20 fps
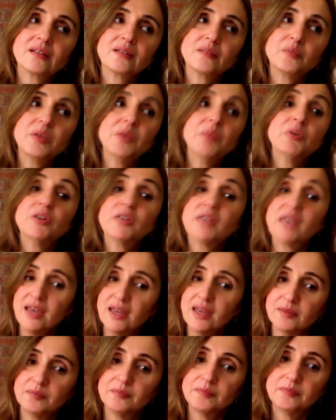people
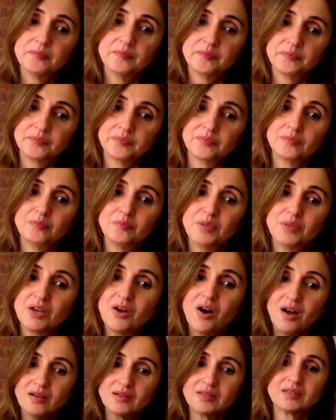came,
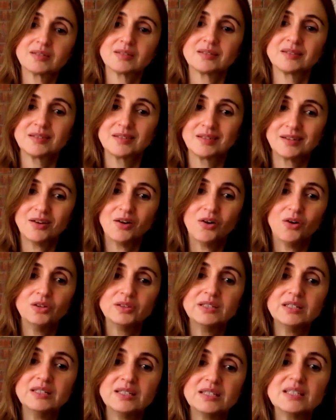because all
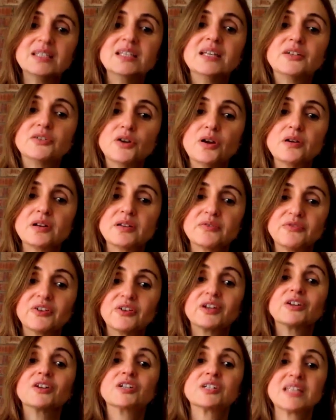these literary
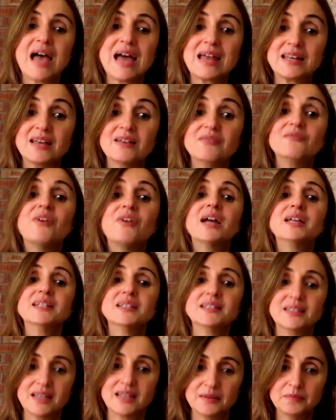figures had
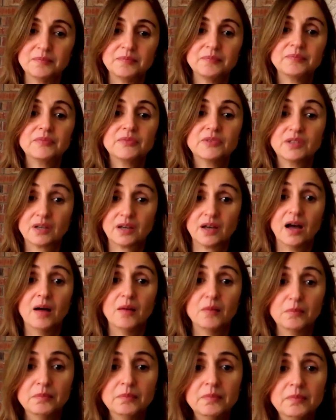invited them to
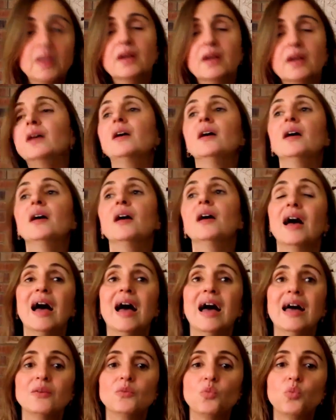come.
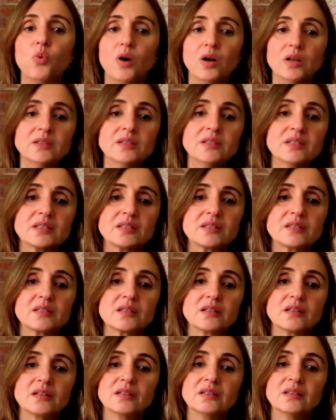And once
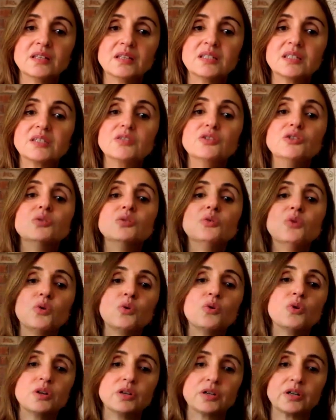this new
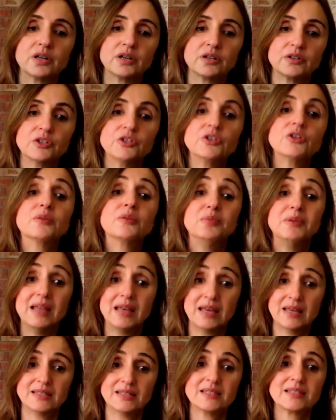order took
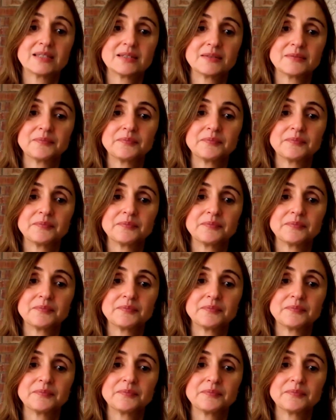place,